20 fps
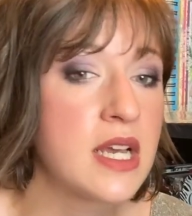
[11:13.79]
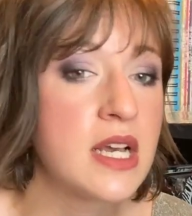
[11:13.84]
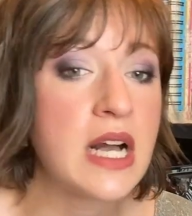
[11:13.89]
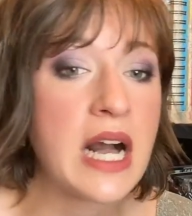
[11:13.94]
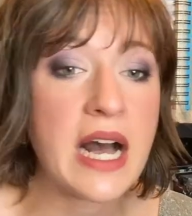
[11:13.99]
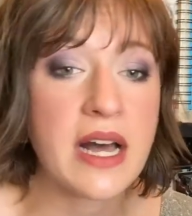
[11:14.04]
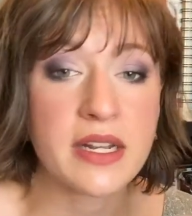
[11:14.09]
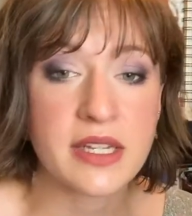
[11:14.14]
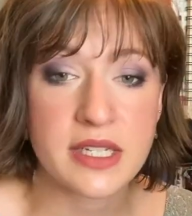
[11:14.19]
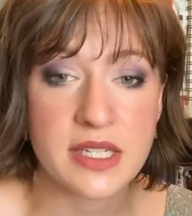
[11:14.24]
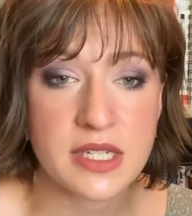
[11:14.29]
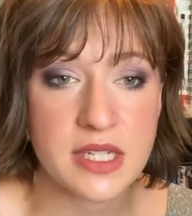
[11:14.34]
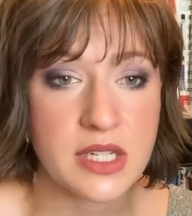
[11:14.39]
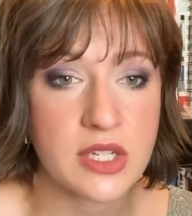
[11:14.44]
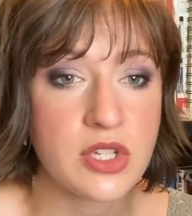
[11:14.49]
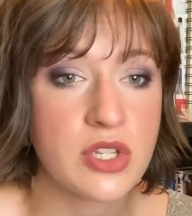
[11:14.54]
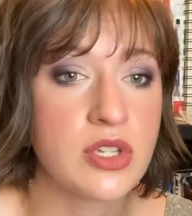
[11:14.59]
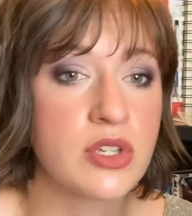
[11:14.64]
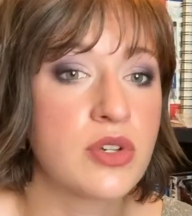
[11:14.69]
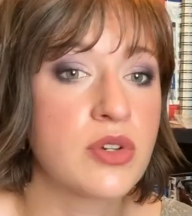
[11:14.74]
how to
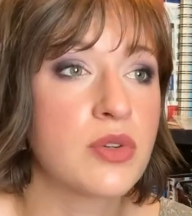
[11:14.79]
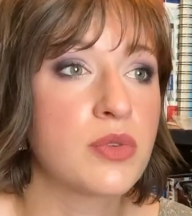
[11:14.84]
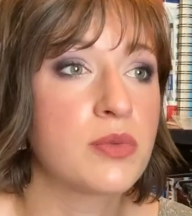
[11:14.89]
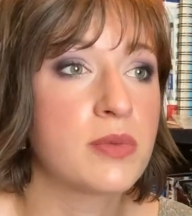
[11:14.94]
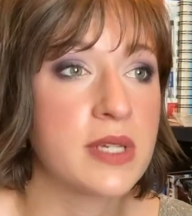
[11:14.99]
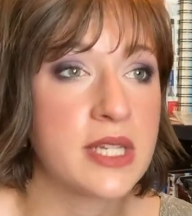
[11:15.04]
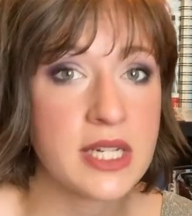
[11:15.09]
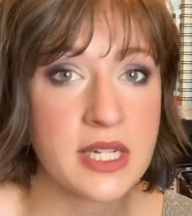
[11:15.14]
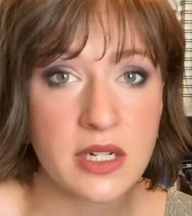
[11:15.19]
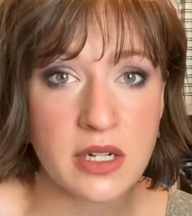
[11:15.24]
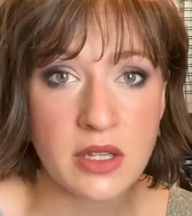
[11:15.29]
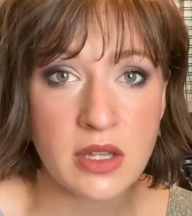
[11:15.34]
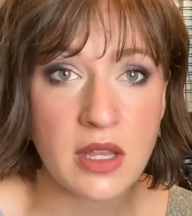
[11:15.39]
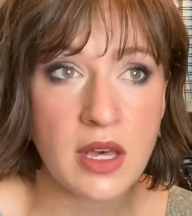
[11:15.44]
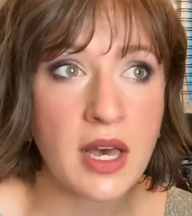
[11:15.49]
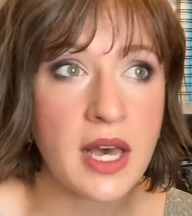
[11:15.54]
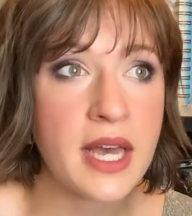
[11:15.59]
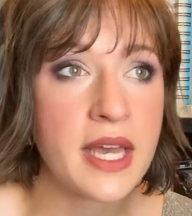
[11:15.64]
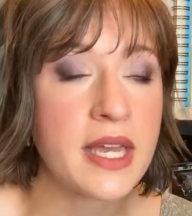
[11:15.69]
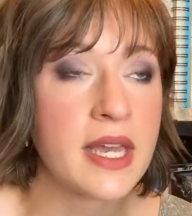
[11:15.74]
continue reading a
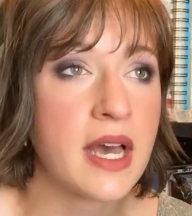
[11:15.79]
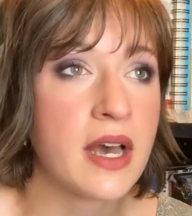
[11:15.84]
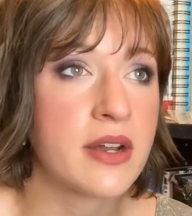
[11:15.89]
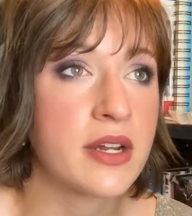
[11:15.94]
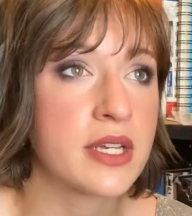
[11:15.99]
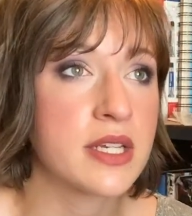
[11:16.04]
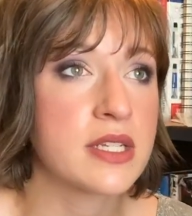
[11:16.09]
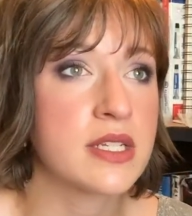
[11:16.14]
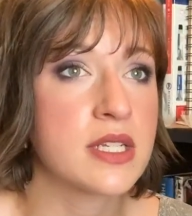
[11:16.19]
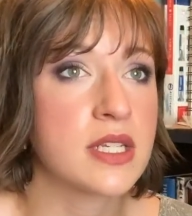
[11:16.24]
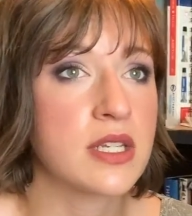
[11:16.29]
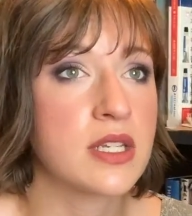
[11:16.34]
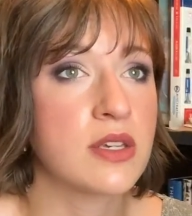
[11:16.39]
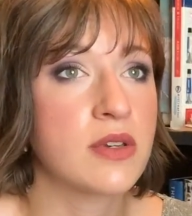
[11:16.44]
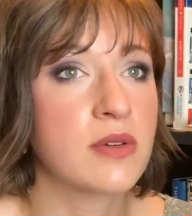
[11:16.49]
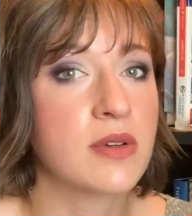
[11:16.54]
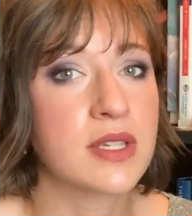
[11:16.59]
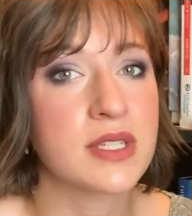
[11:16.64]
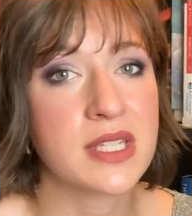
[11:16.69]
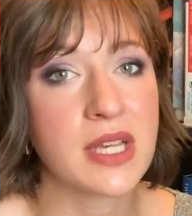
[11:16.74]
lot, how to continue,
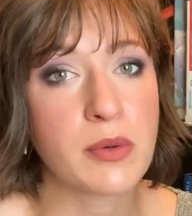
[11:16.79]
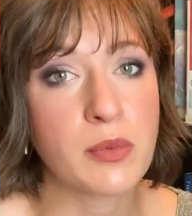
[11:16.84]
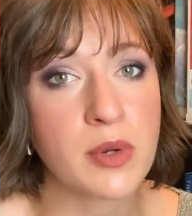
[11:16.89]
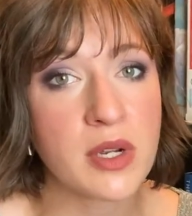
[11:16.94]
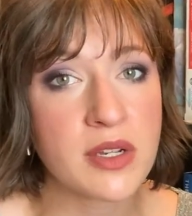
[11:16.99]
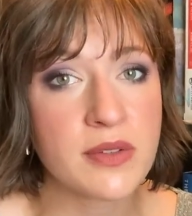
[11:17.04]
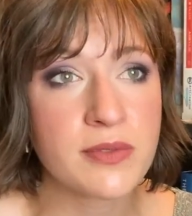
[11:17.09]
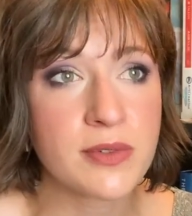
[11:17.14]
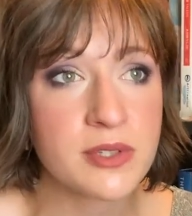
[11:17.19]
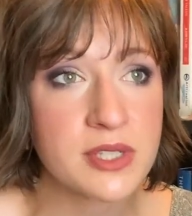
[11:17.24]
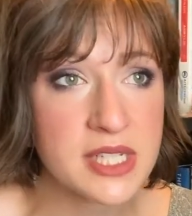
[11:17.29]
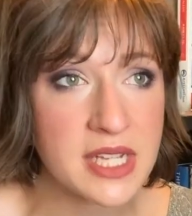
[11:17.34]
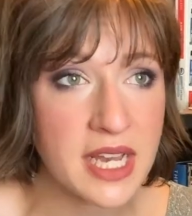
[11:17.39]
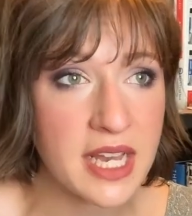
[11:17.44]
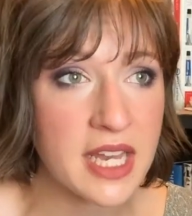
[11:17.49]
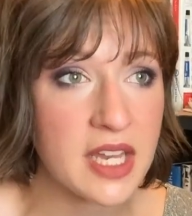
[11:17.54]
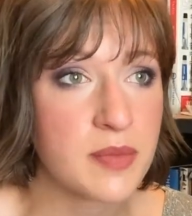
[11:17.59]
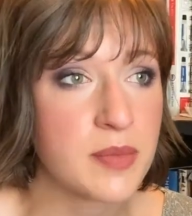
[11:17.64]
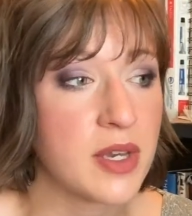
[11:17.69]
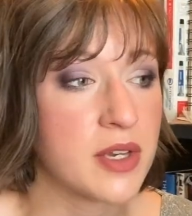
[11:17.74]
because I work
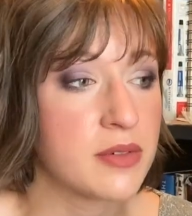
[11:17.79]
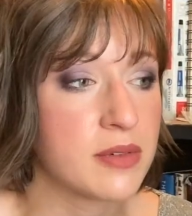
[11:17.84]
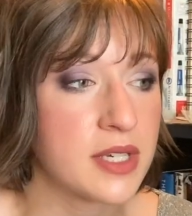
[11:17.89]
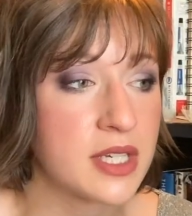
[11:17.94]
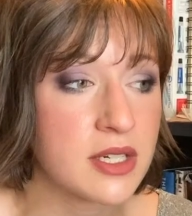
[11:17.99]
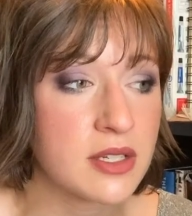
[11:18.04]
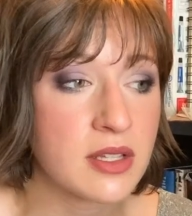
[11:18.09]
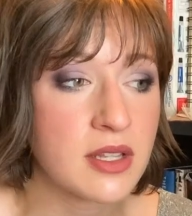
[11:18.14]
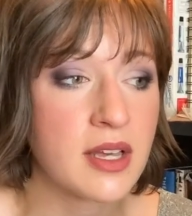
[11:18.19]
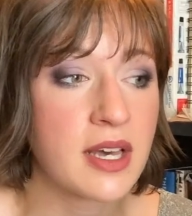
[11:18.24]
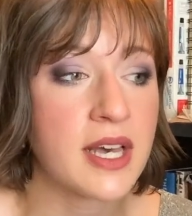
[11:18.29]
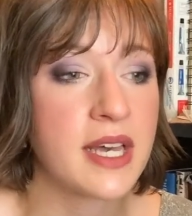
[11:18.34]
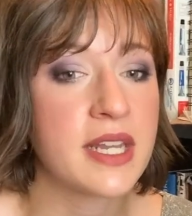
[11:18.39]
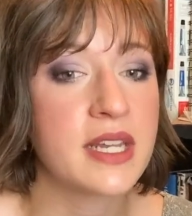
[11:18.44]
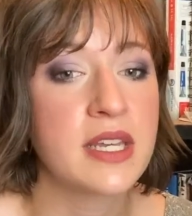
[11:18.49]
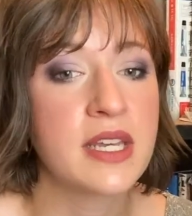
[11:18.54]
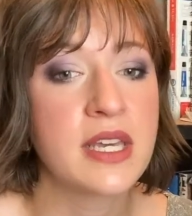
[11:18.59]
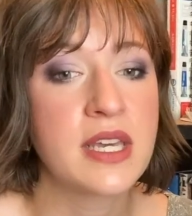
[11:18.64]
full-time, I read a lot.